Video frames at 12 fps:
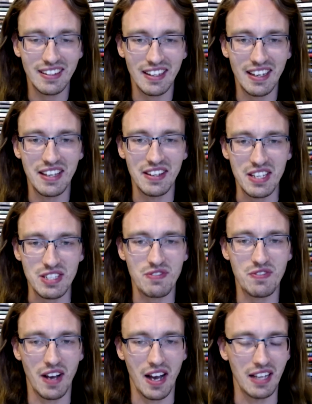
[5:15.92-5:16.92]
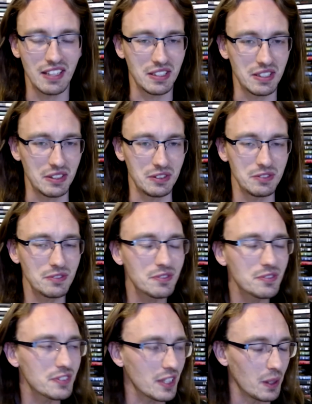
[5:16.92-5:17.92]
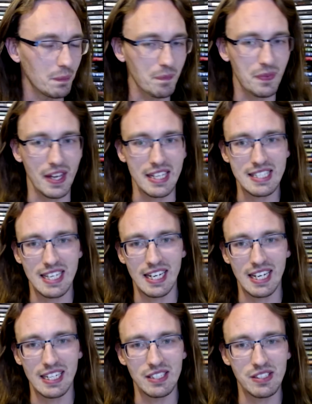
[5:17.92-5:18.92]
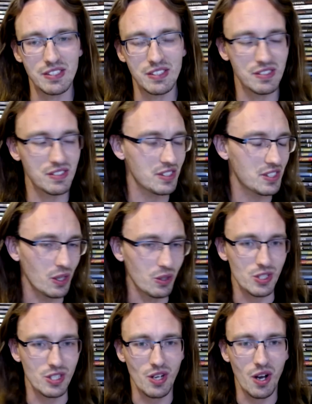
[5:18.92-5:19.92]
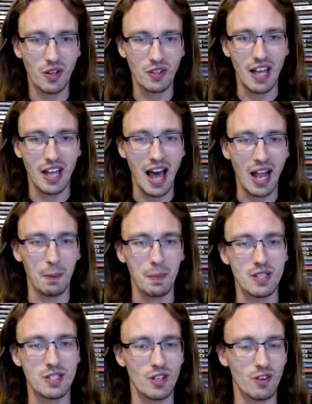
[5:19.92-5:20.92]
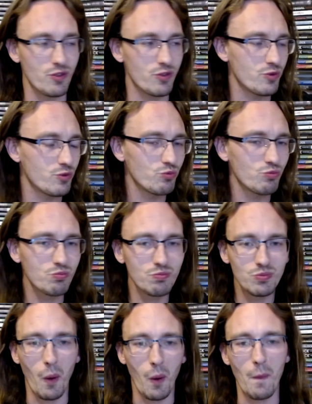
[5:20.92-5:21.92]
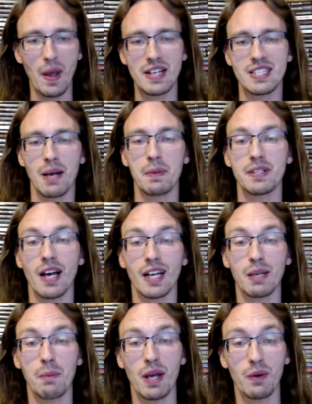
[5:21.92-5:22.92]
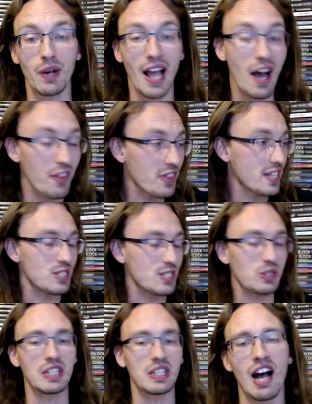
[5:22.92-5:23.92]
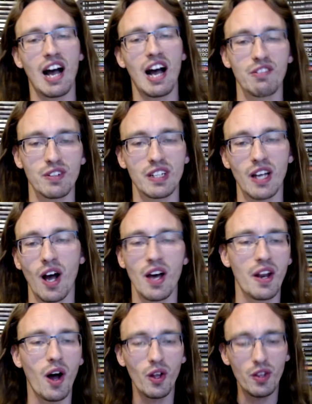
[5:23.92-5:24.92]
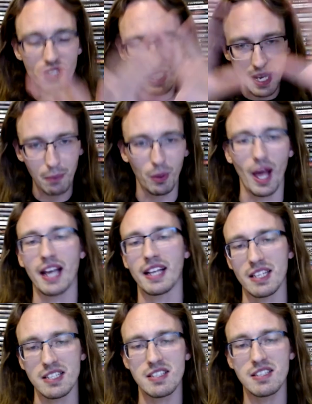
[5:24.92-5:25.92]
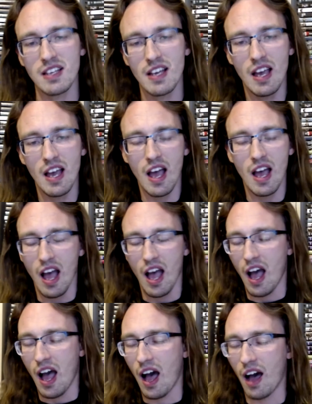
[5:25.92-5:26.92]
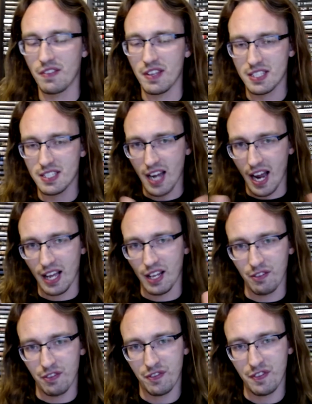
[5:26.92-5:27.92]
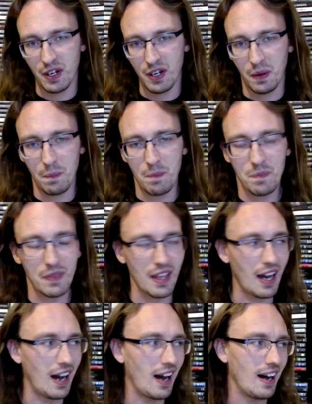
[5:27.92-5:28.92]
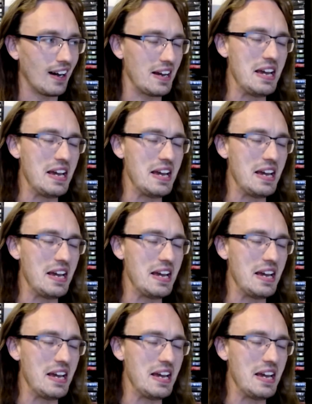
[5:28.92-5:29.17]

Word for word: in this uh, little film that uh, shows us all the elements of what makes up a documentary, how things are uncovered, all in all the same likeness of this style of film. Uh,